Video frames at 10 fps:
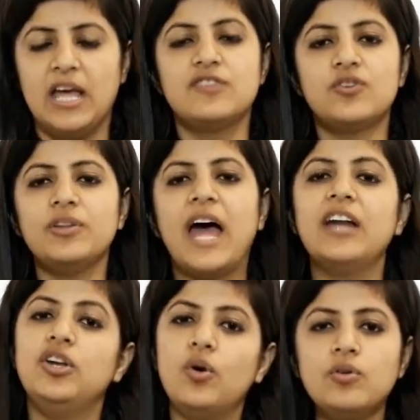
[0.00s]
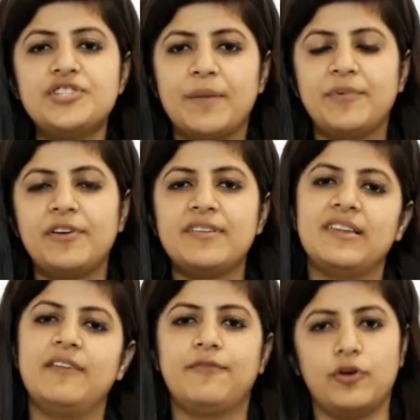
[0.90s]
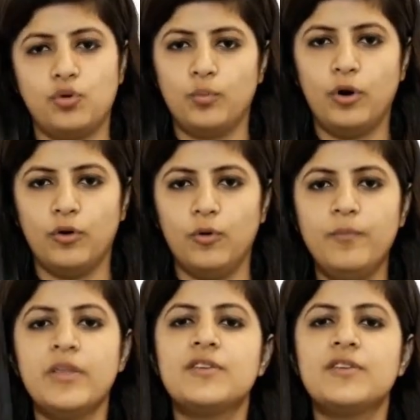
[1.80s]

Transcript: so that no chapter is left for tomorrow.